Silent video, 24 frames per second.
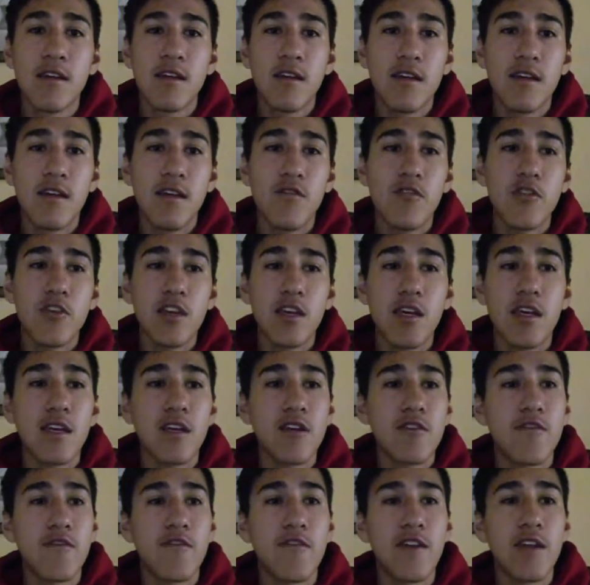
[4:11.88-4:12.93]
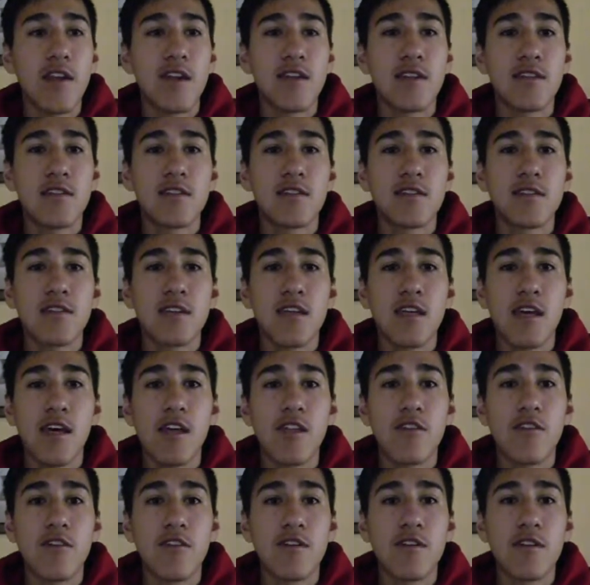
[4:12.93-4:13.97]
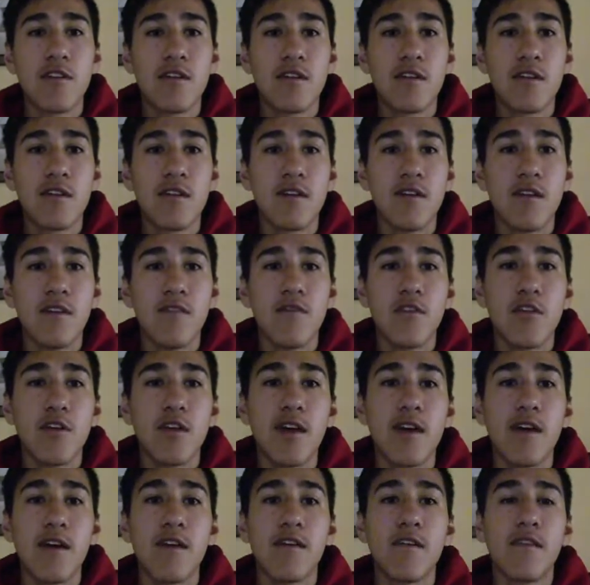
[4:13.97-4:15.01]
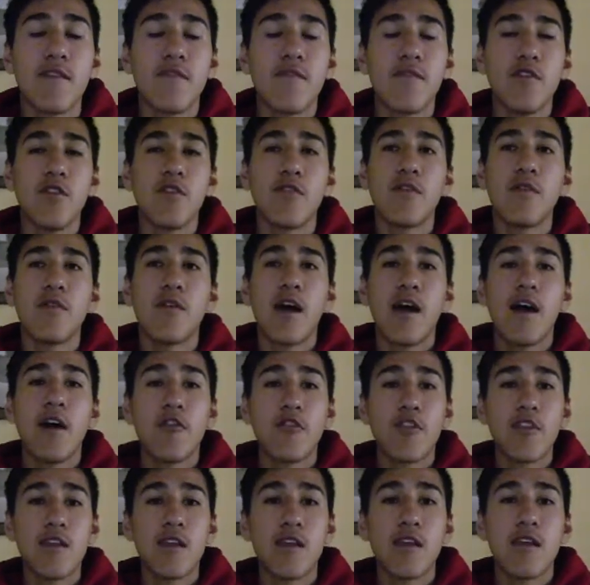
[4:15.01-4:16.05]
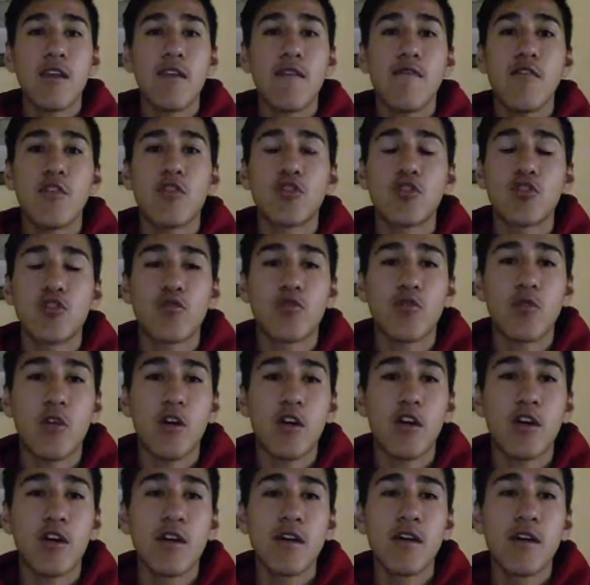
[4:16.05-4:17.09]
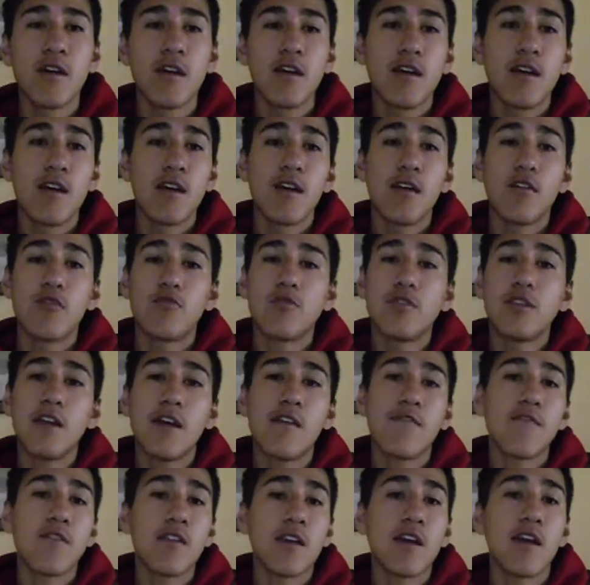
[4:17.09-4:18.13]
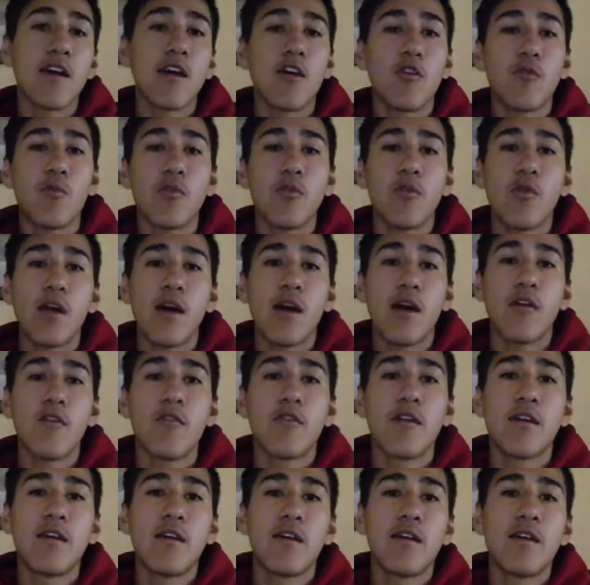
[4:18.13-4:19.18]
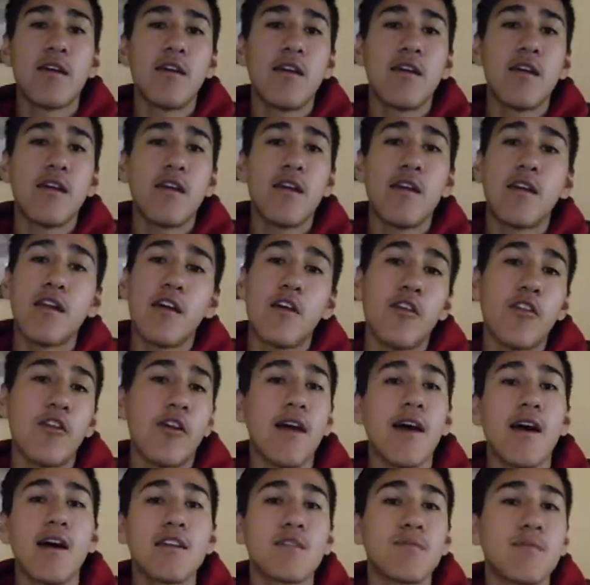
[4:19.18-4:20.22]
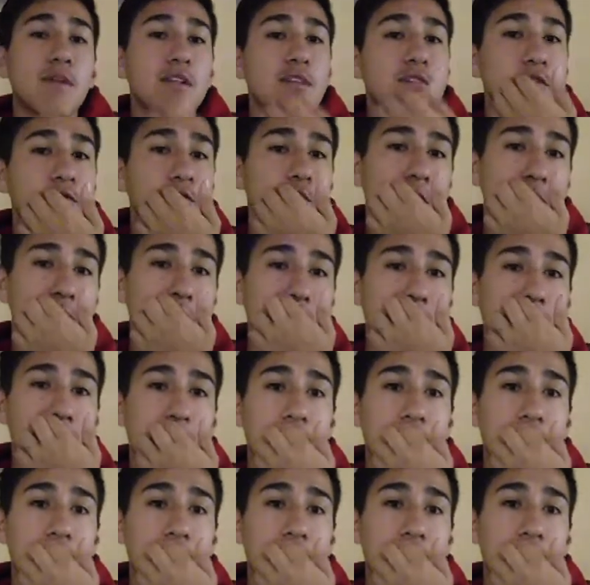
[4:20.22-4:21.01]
if you can get your fitness together, if you're healthy, if you're strong, it'll definitely help you out in other aspects of your life.